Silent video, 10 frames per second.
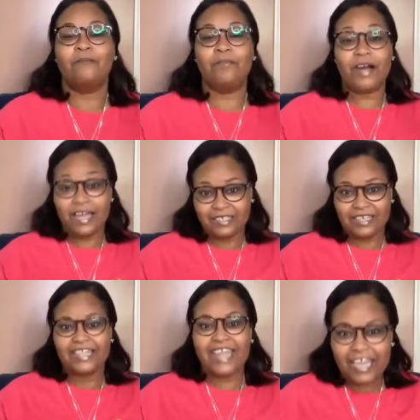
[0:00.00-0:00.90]
but
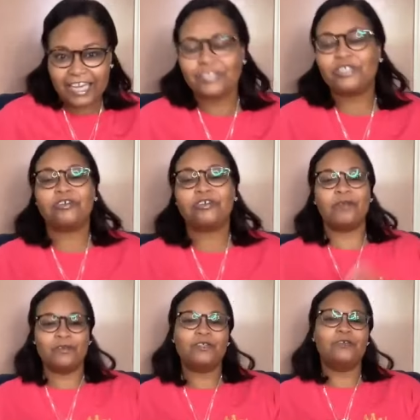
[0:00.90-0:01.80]
they
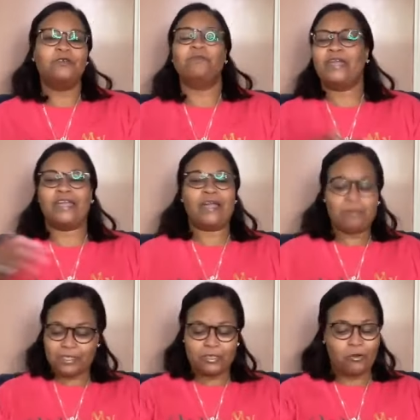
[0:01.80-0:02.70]
contribute to you being
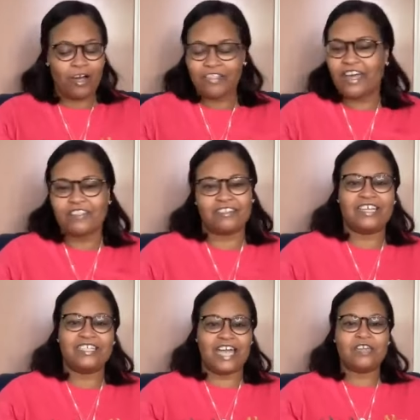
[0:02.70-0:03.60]
able to do all the other
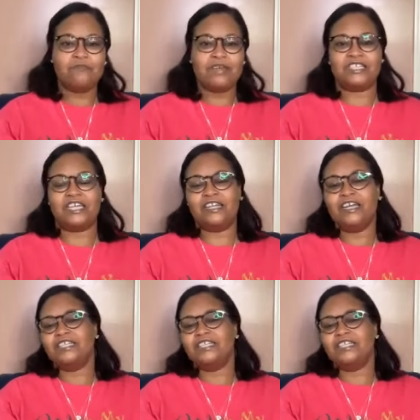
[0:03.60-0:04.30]
things that you mentioned